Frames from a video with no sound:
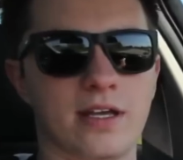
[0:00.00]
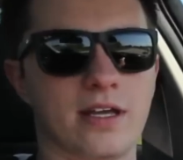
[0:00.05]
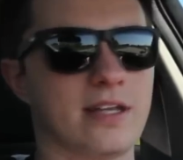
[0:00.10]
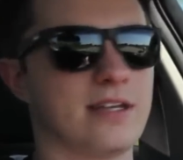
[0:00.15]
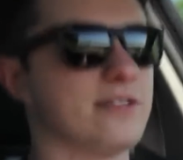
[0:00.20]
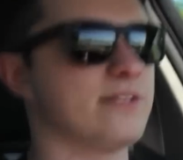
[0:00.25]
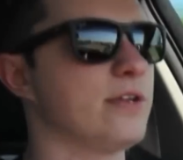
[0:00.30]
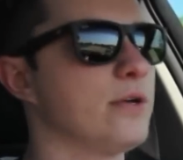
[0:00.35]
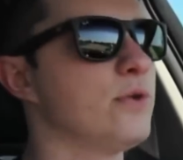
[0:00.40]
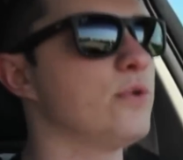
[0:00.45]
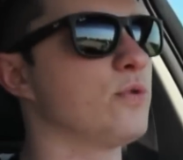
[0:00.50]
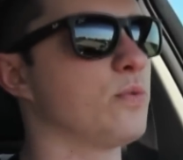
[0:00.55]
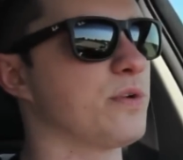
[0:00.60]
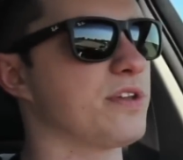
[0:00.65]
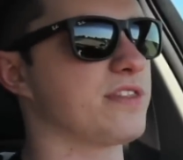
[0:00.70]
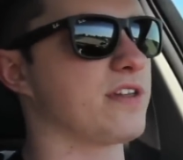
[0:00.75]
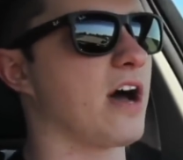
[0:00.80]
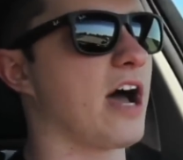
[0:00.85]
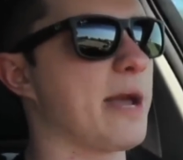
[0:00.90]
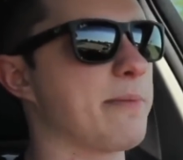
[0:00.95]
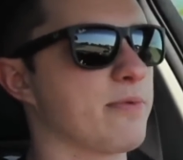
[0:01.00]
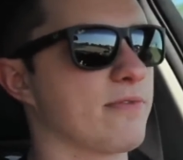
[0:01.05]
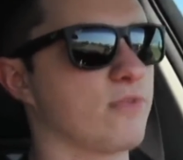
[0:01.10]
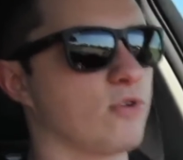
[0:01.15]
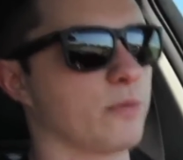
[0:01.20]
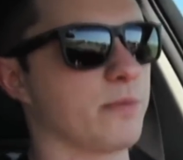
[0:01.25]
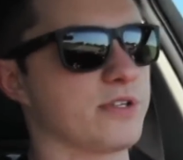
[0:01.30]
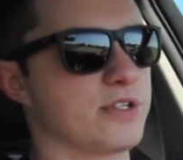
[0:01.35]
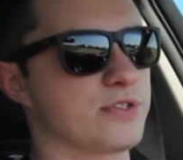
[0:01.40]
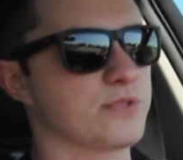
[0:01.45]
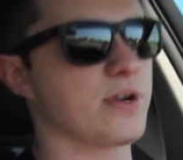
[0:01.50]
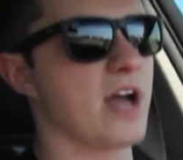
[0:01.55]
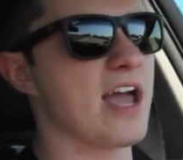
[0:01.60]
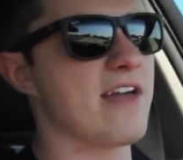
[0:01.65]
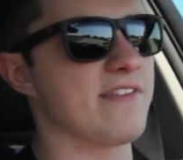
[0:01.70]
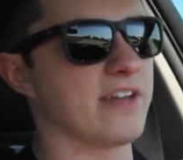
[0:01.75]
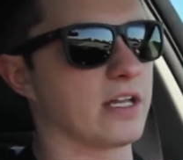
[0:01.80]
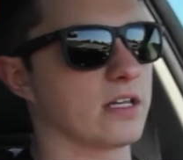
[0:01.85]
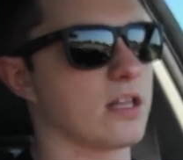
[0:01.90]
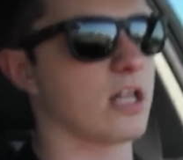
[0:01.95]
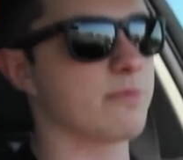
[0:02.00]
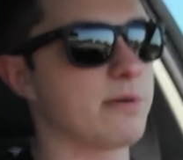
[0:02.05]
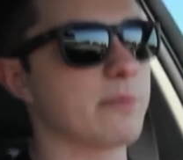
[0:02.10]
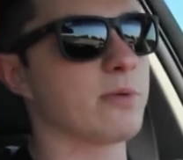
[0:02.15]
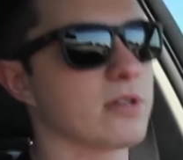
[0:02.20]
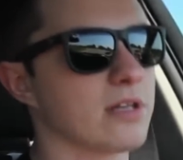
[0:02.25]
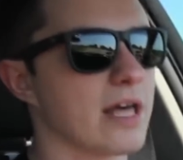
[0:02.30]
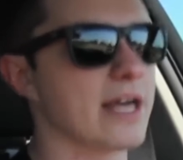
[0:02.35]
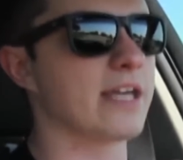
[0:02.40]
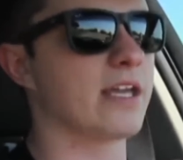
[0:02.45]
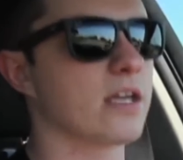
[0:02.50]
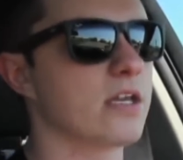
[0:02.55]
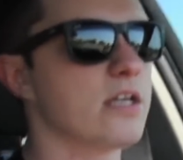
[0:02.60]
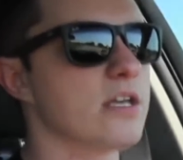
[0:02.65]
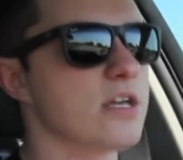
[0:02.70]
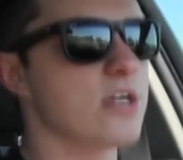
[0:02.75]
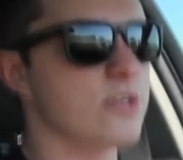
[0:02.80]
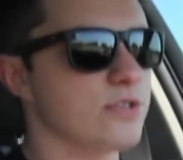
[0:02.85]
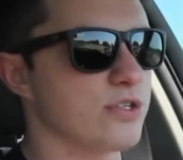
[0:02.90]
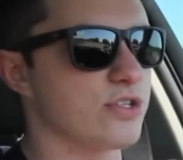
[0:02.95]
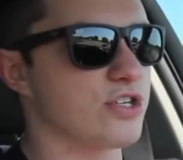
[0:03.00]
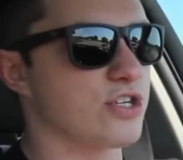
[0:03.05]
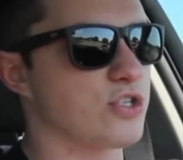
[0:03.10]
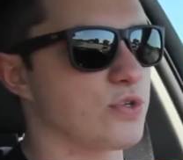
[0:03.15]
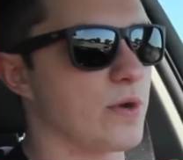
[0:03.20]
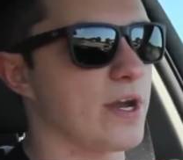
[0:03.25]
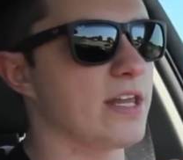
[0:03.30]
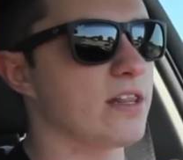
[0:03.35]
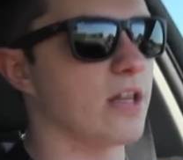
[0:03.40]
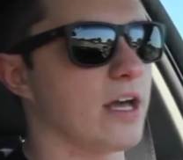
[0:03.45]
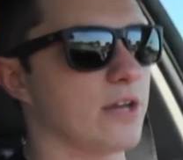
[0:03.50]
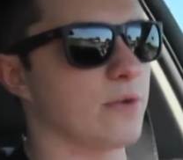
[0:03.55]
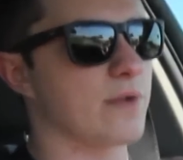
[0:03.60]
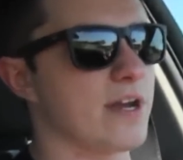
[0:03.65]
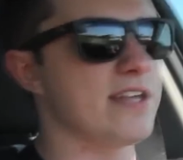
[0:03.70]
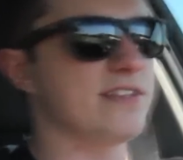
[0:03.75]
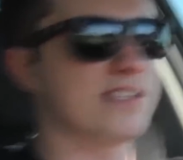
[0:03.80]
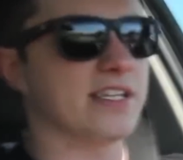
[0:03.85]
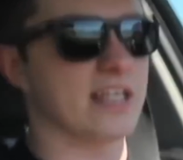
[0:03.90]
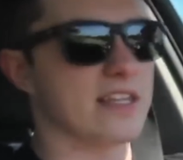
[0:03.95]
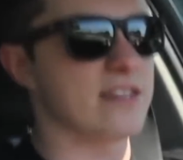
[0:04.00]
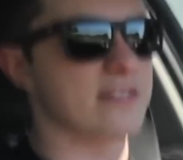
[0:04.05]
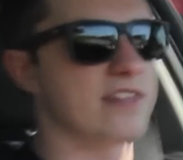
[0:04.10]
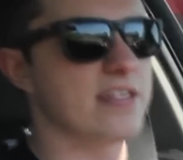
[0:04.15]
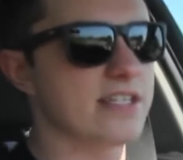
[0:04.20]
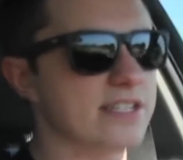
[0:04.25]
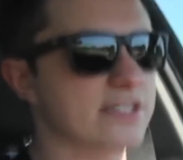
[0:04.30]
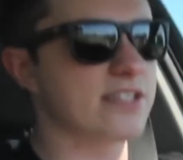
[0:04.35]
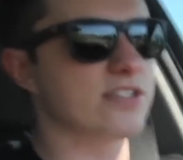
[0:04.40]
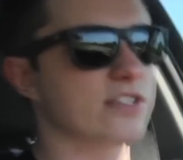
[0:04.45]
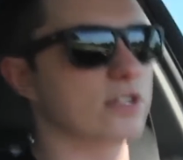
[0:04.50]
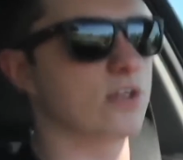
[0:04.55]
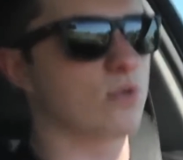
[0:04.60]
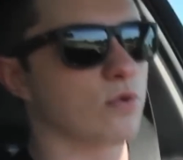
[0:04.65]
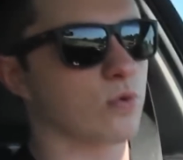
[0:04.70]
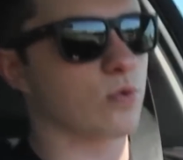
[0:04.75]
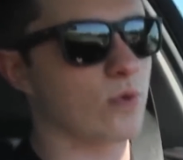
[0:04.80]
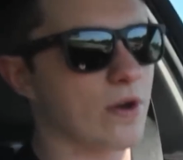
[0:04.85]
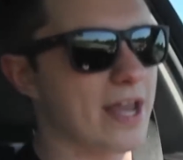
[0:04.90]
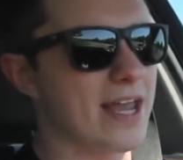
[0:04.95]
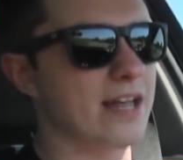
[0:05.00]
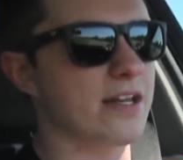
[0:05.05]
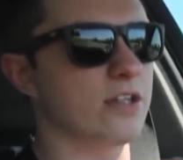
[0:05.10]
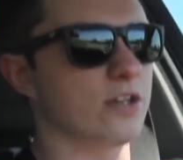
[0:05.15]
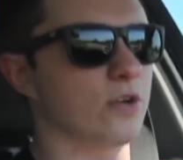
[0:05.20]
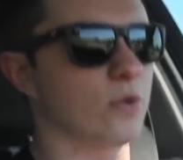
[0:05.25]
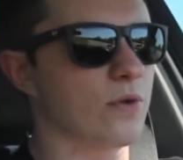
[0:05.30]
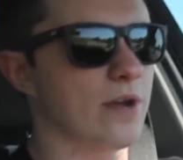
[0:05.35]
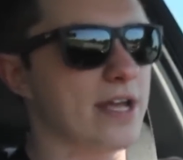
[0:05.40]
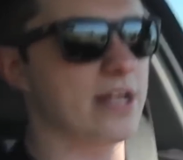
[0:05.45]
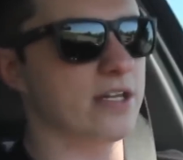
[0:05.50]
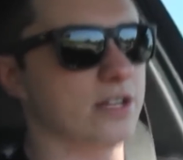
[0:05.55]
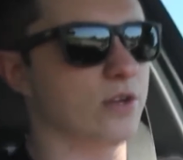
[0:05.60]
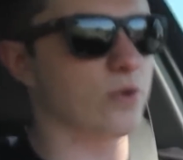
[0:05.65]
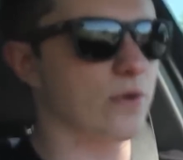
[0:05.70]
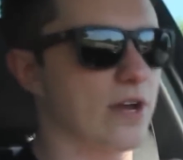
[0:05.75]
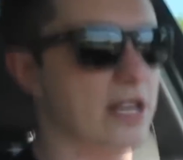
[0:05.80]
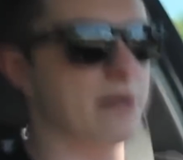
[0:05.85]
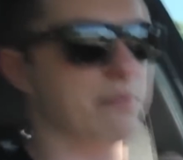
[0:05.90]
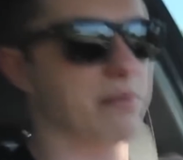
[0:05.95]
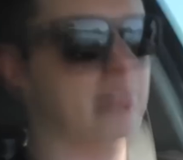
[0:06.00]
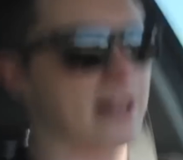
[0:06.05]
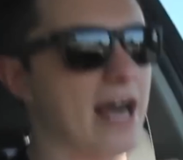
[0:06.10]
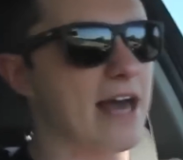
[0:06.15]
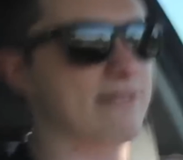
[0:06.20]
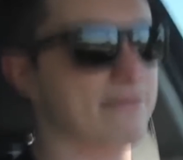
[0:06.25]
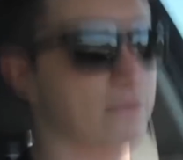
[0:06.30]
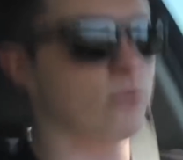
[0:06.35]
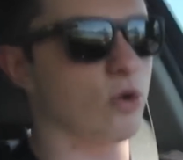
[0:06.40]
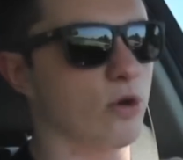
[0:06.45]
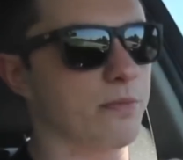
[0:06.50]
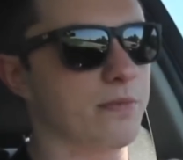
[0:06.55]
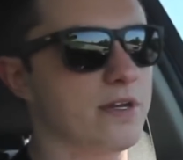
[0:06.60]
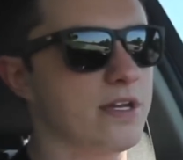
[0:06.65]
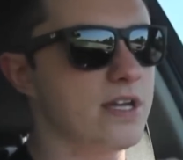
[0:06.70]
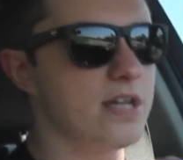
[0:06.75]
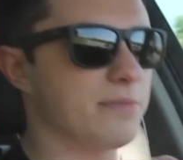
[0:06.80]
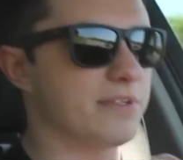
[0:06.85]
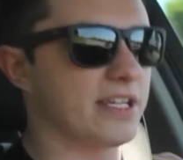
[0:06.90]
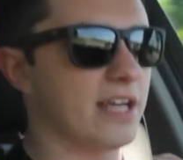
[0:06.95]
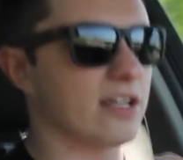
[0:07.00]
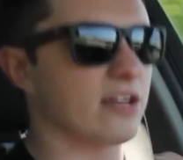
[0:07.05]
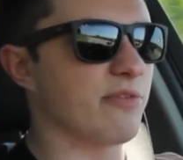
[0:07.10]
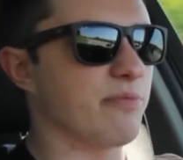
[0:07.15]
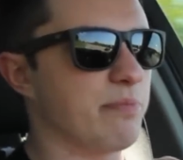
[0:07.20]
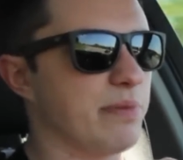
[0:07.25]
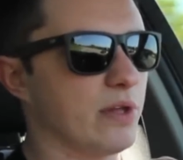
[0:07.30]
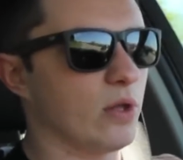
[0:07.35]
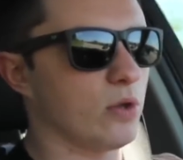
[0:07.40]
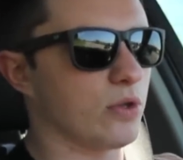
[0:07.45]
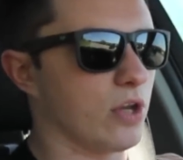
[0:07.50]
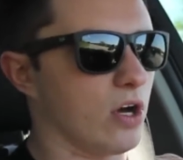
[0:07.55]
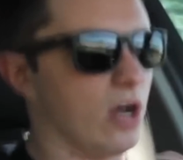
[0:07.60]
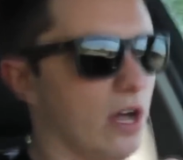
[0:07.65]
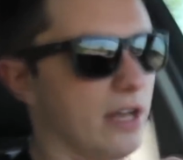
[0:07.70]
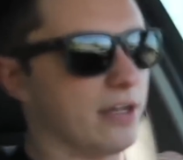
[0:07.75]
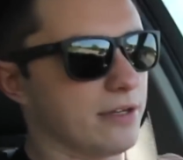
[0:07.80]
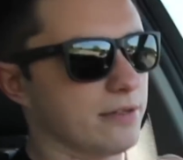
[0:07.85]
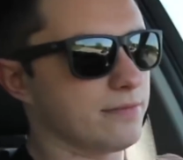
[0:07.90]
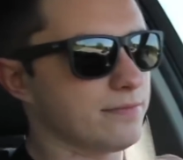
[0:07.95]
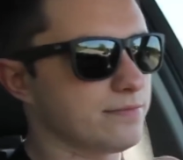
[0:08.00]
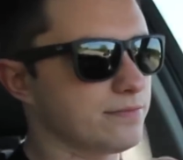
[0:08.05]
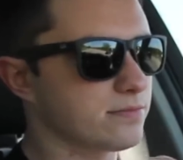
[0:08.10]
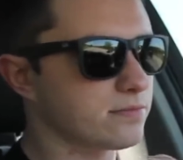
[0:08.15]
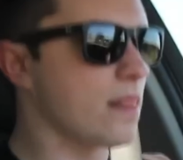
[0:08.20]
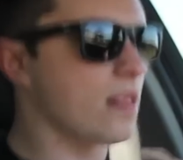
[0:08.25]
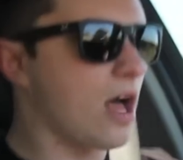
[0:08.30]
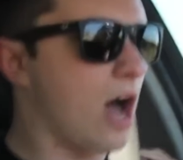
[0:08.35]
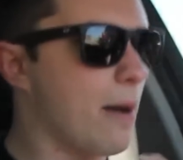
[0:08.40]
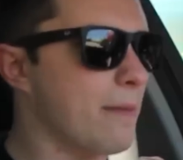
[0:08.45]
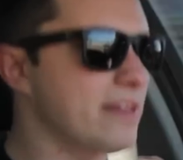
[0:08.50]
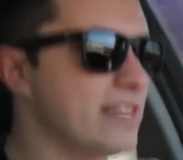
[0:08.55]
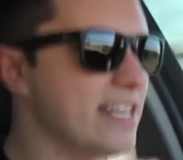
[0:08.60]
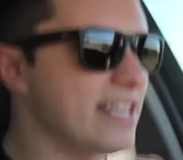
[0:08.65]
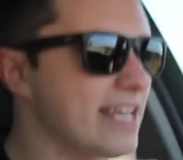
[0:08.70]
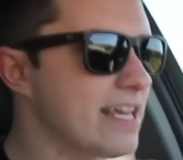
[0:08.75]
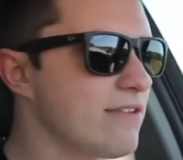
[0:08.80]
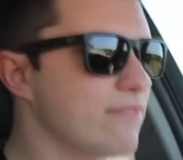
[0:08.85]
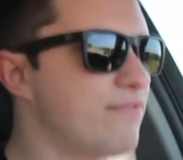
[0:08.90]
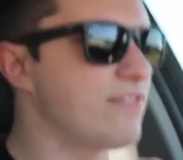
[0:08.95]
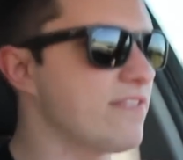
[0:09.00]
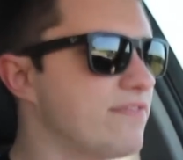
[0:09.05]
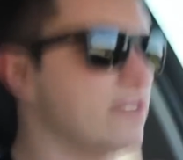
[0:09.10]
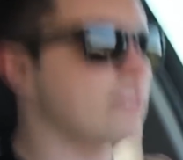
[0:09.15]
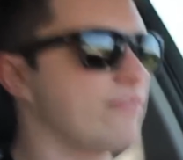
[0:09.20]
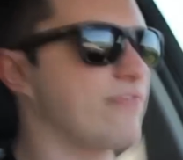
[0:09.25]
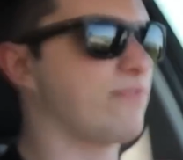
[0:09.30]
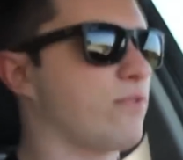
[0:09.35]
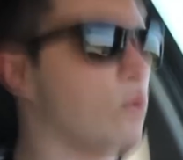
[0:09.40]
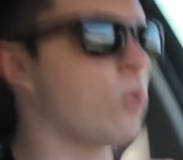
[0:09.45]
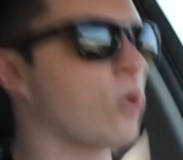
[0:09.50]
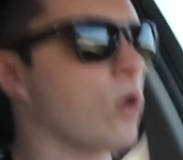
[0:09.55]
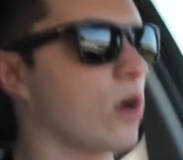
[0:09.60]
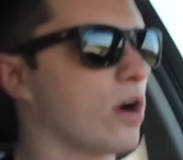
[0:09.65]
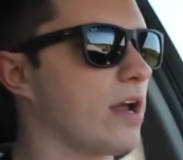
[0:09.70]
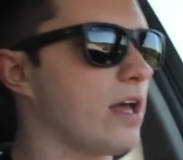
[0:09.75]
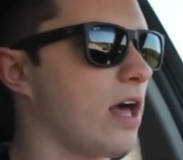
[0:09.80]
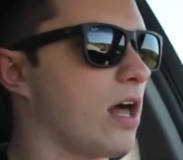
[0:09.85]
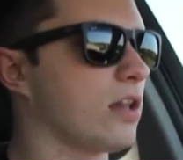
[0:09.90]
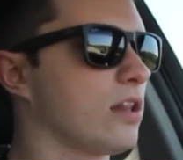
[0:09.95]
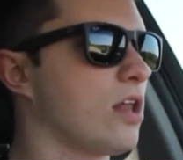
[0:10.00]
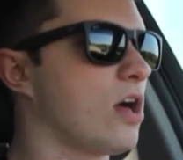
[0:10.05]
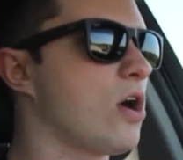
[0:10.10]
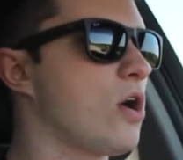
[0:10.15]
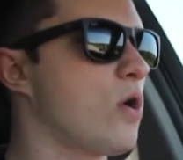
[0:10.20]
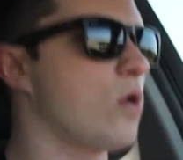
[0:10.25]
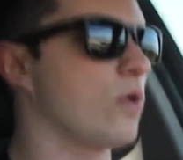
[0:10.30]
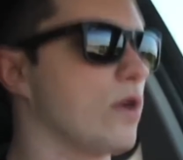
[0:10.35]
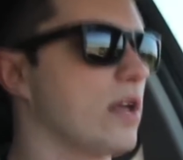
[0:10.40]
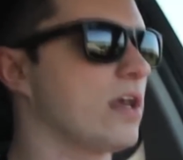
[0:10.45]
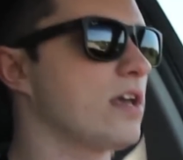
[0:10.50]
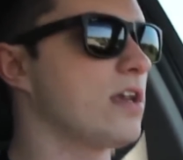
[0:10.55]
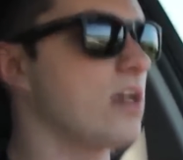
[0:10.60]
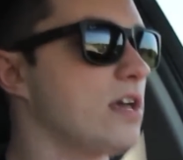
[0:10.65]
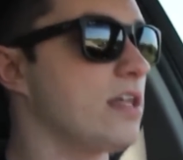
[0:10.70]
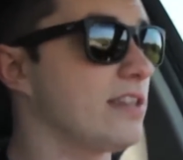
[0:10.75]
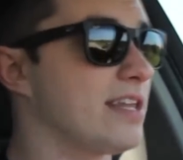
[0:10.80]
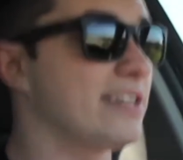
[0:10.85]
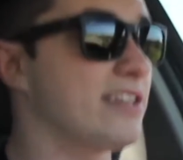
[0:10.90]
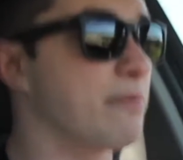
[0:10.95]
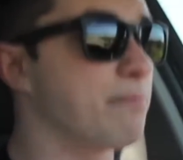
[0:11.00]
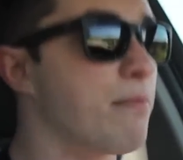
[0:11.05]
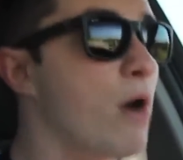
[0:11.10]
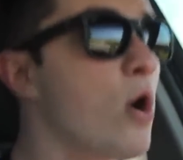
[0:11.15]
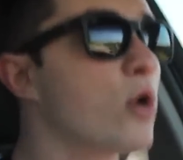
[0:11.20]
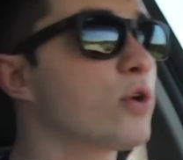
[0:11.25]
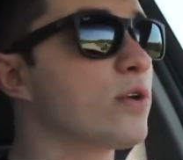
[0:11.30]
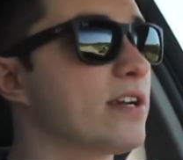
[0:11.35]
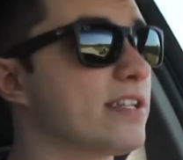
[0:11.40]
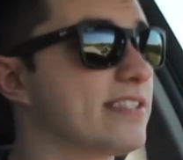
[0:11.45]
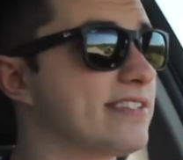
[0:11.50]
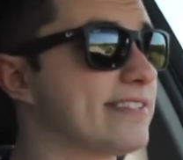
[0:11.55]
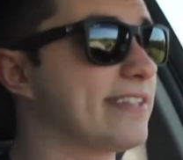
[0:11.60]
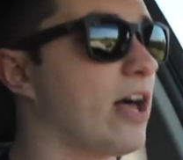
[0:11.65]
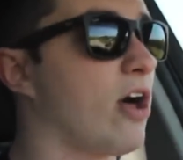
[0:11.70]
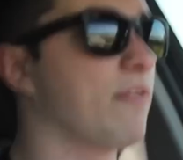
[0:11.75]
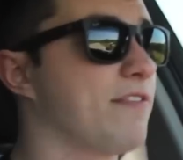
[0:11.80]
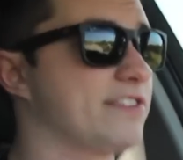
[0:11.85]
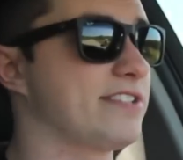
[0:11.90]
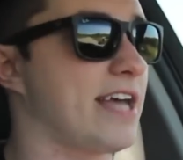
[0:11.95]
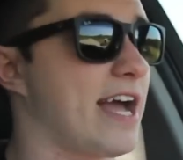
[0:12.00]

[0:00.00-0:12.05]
in tune with the high-performance driving. A lot of people like just straight-line racing, and this is a great, great, great platform to kind of build on. I mean, the N54 alone, the motor itself is